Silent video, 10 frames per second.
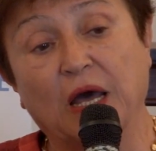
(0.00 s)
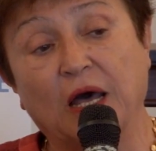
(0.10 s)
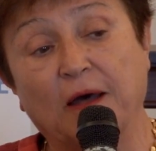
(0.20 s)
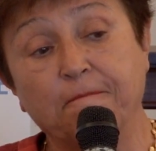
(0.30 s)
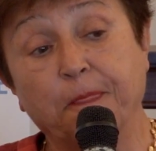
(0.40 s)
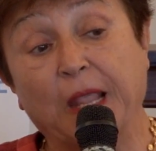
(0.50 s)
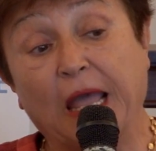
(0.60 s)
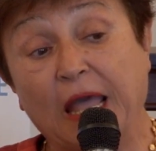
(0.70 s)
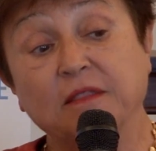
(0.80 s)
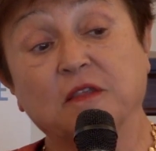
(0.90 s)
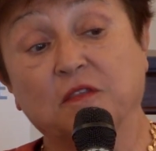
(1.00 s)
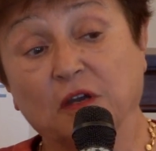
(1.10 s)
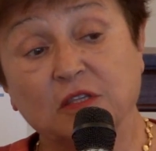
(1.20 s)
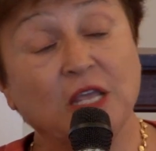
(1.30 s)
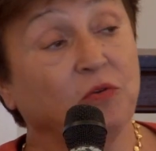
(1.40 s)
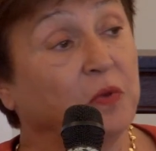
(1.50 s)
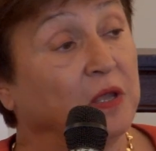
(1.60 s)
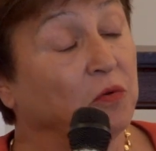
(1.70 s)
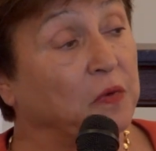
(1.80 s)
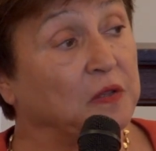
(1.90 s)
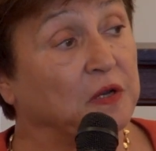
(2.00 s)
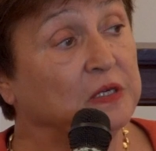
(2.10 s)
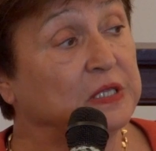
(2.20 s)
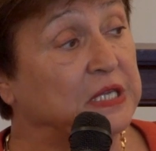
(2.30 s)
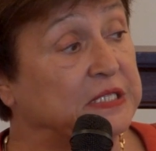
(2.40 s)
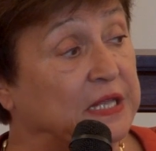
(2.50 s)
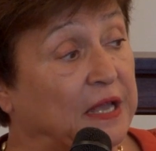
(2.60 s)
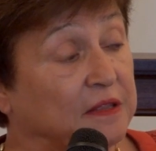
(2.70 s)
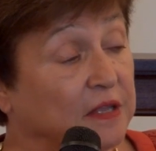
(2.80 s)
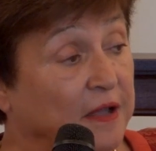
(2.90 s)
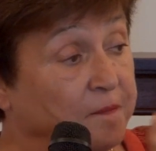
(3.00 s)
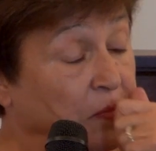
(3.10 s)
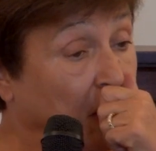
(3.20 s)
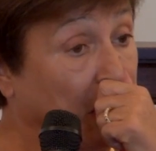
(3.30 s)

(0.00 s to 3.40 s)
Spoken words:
And the third thing we learned is that